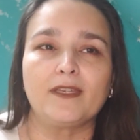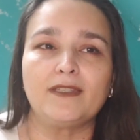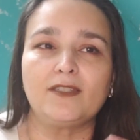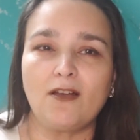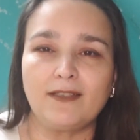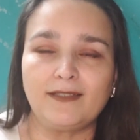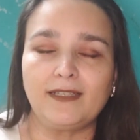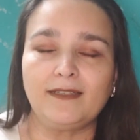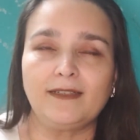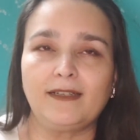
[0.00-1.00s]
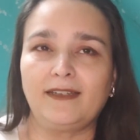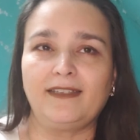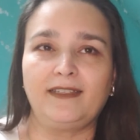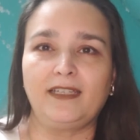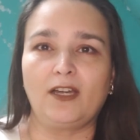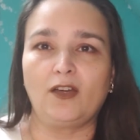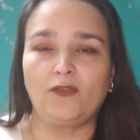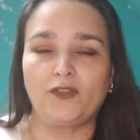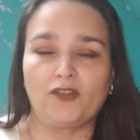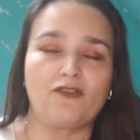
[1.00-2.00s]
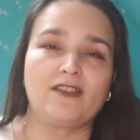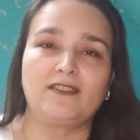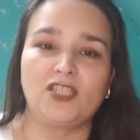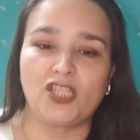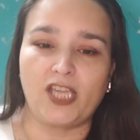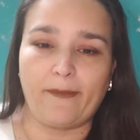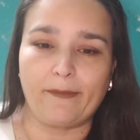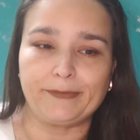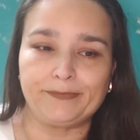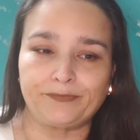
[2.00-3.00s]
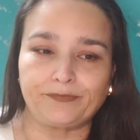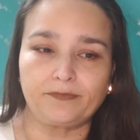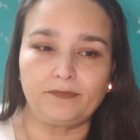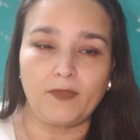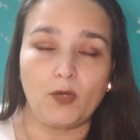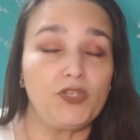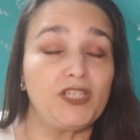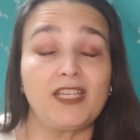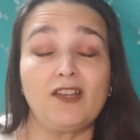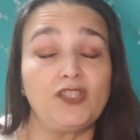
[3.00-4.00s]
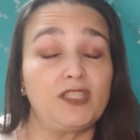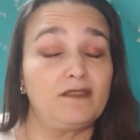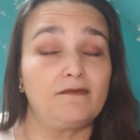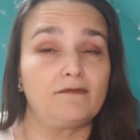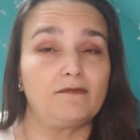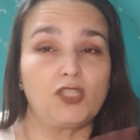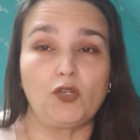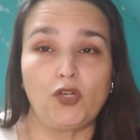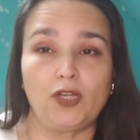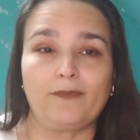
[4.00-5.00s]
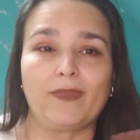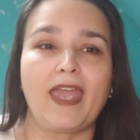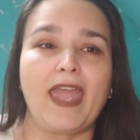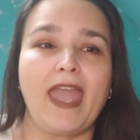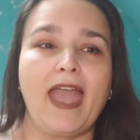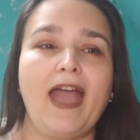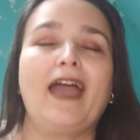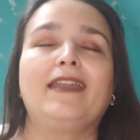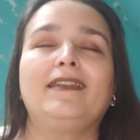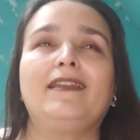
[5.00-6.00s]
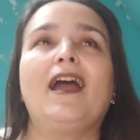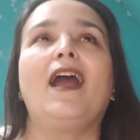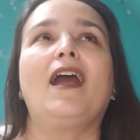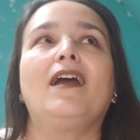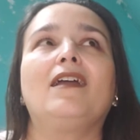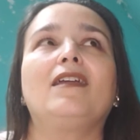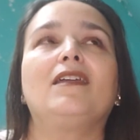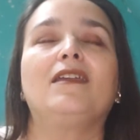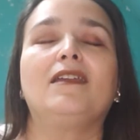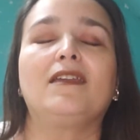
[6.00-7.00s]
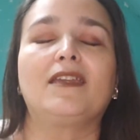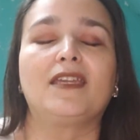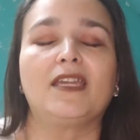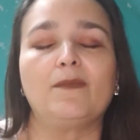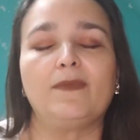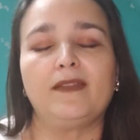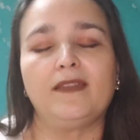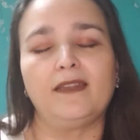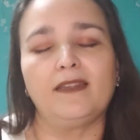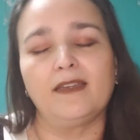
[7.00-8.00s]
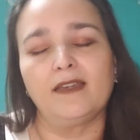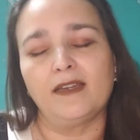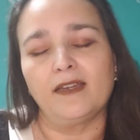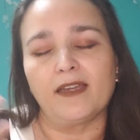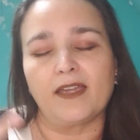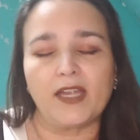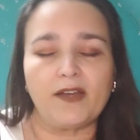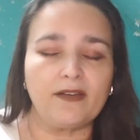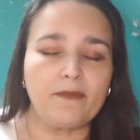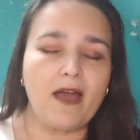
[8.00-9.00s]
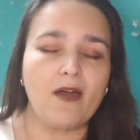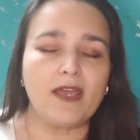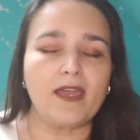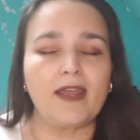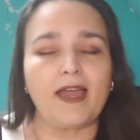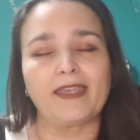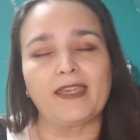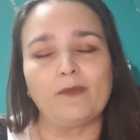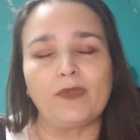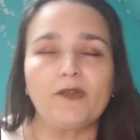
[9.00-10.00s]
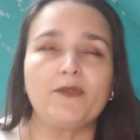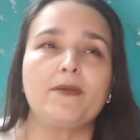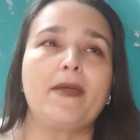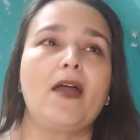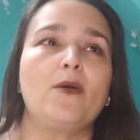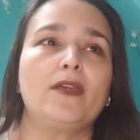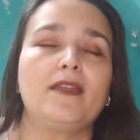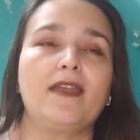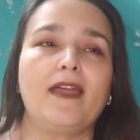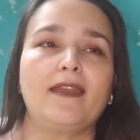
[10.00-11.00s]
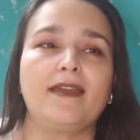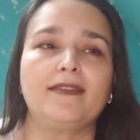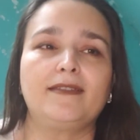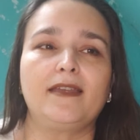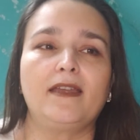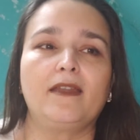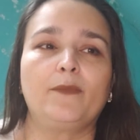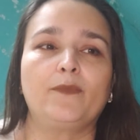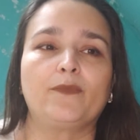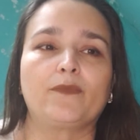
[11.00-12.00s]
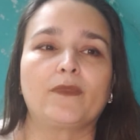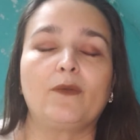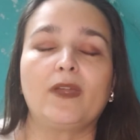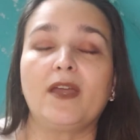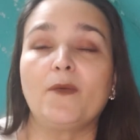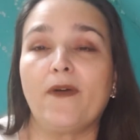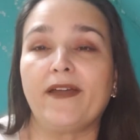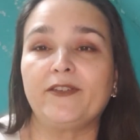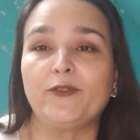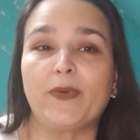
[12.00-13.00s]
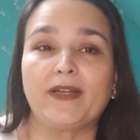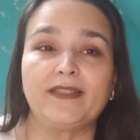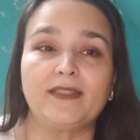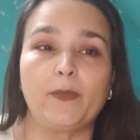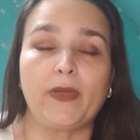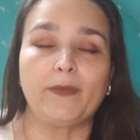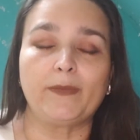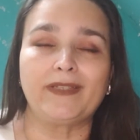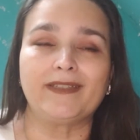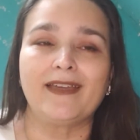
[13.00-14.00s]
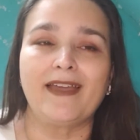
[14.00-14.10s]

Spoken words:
is hosting an idea of a Crossstitch Camp, which sounds so good. And I keep hearing about it, and I said, okay, I wanted to participate, but